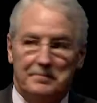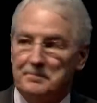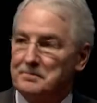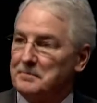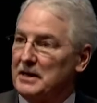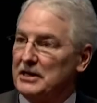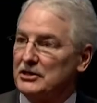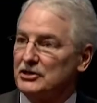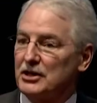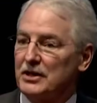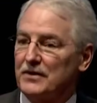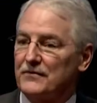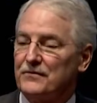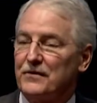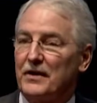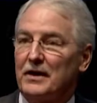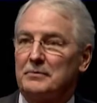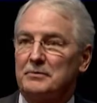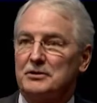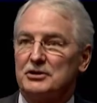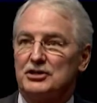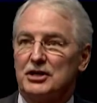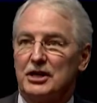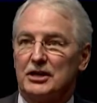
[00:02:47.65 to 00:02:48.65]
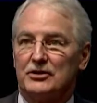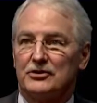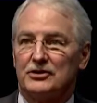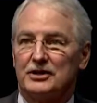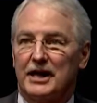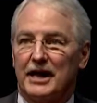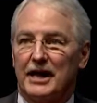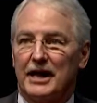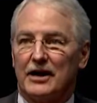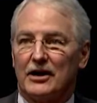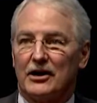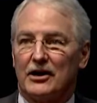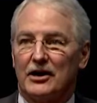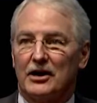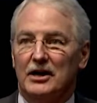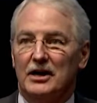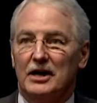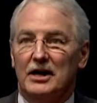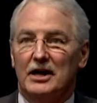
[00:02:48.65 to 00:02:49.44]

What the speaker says: Patient and Family-Centered Care